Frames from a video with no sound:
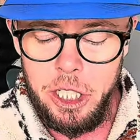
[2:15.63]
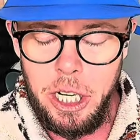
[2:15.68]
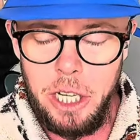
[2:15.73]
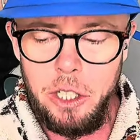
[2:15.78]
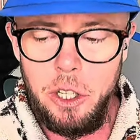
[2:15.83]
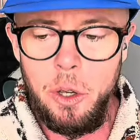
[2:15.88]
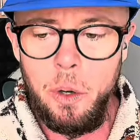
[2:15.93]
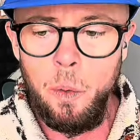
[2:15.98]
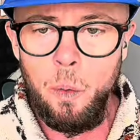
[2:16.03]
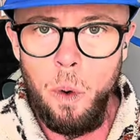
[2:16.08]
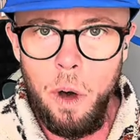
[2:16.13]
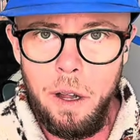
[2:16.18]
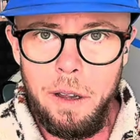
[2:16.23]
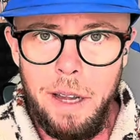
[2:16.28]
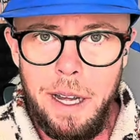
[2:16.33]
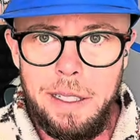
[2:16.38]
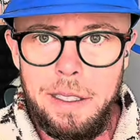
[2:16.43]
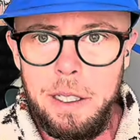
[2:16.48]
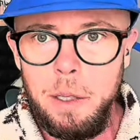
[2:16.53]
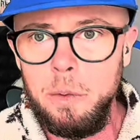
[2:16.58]
I knew what
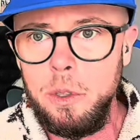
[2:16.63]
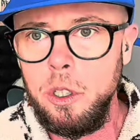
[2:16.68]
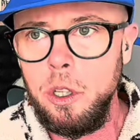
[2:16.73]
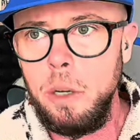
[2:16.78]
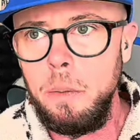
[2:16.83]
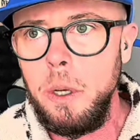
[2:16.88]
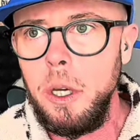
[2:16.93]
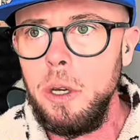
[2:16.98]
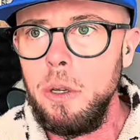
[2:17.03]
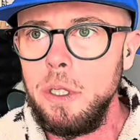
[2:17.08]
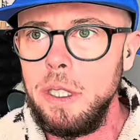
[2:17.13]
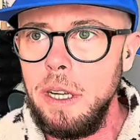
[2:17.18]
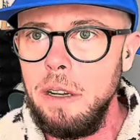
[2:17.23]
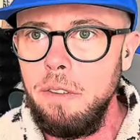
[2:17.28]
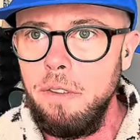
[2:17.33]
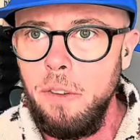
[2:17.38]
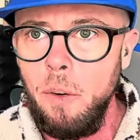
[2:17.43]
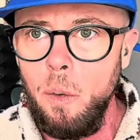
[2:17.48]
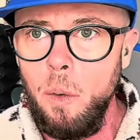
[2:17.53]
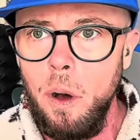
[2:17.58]
lens I was going to be using
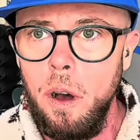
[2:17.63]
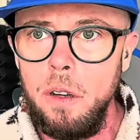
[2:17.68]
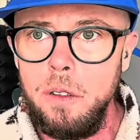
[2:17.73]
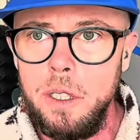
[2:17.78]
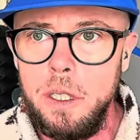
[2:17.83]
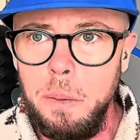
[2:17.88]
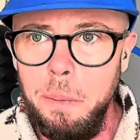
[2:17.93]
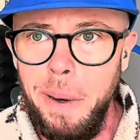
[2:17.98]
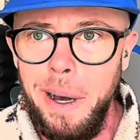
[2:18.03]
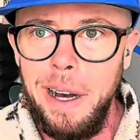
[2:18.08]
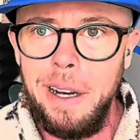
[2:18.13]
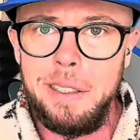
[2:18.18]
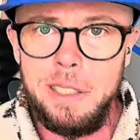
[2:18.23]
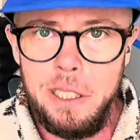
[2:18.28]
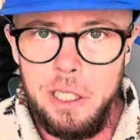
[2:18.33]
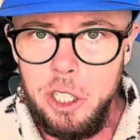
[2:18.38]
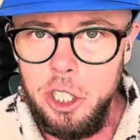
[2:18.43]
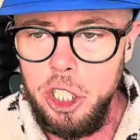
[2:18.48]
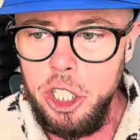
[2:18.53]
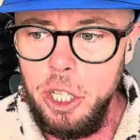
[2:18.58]
for what part of
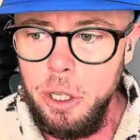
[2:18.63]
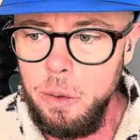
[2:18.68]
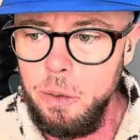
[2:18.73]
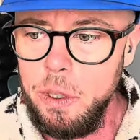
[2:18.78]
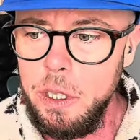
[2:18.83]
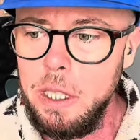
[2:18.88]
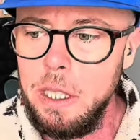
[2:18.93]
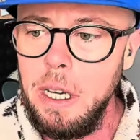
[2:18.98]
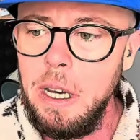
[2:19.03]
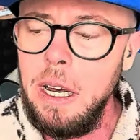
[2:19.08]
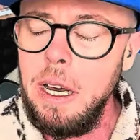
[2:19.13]
the shoot.